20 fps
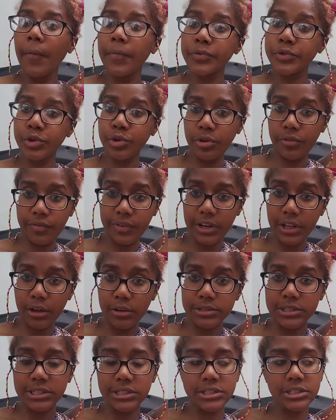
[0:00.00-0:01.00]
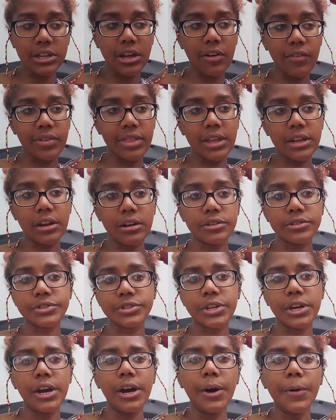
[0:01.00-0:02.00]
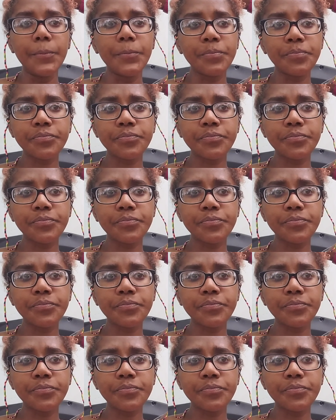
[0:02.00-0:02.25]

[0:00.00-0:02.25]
doing videos and stuff. And then also,